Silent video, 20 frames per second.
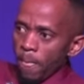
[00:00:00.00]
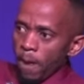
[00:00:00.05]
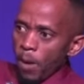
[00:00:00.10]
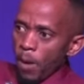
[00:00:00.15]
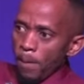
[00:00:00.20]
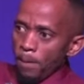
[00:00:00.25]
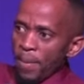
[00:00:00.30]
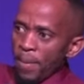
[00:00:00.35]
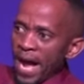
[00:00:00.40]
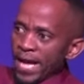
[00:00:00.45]

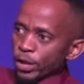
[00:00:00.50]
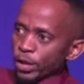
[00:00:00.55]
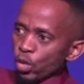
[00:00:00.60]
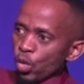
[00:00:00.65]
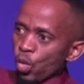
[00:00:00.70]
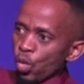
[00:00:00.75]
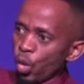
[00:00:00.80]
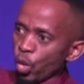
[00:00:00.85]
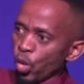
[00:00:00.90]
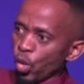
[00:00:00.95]
But
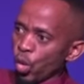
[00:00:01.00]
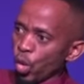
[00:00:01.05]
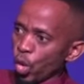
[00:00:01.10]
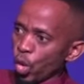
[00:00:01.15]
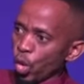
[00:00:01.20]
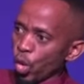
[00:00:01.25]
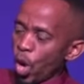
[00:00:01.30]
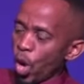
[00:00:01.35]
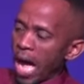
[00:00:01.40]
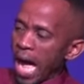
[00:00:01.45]

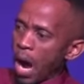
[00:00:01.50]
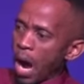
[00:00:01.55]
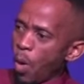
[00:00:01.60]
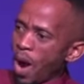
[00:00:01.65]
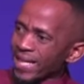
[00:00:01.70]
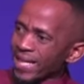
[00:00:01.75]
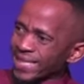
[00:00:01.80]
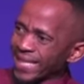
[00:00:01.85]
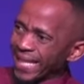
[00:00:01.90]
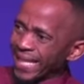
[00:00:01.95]
unkulunkulu
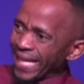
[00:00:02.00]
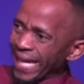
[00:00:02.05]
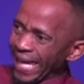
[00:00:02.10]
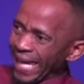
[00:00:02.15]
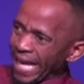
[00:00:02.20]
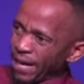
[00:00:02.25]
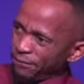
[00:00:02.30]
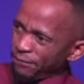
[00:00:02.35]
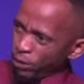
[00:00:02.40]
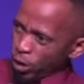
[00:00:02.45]
awagcinele for